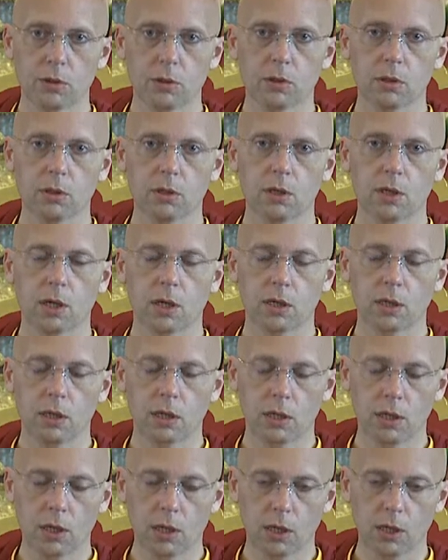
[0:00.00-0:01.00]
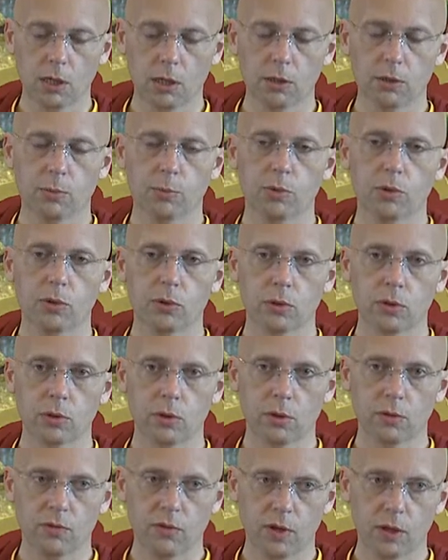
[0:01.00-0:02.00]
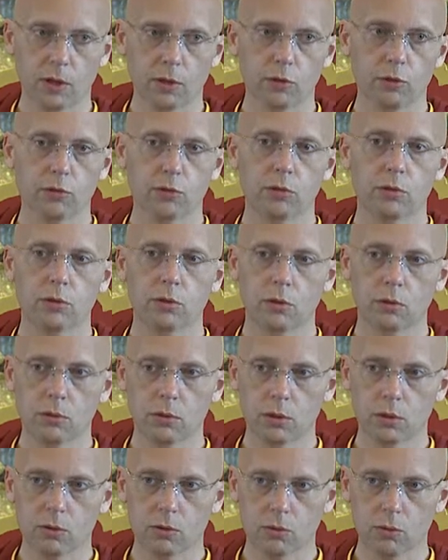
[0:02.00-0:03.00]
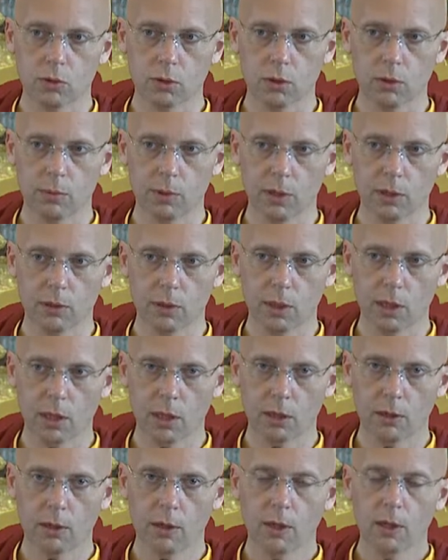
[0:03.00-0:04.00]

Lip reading: that they had not broken their vows. So you don't need to worry about that.